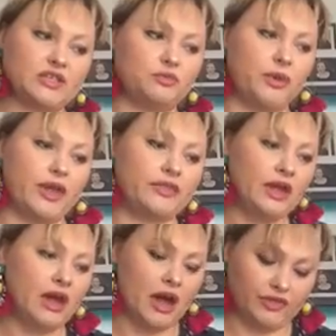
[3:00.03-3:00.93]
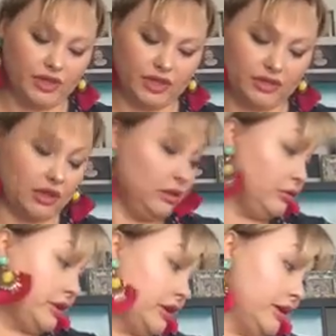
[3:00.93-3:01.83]
it with, I think it can
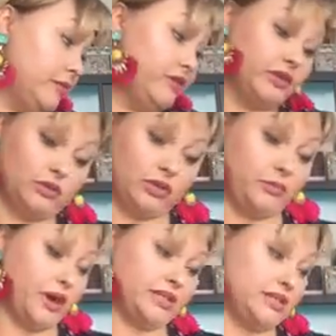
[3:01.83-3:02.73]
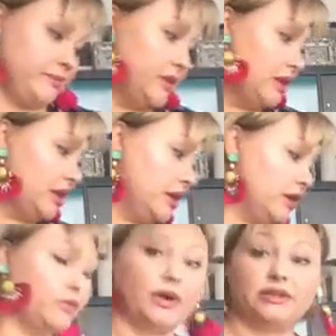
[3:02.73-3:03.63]
look even on a party
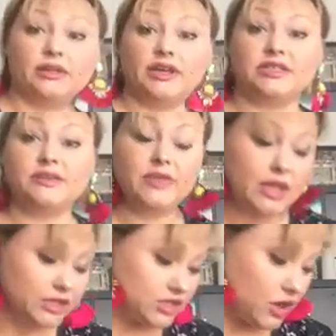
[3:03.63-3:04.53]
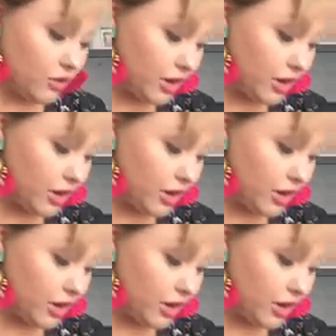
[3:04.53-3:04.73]
quite nice. So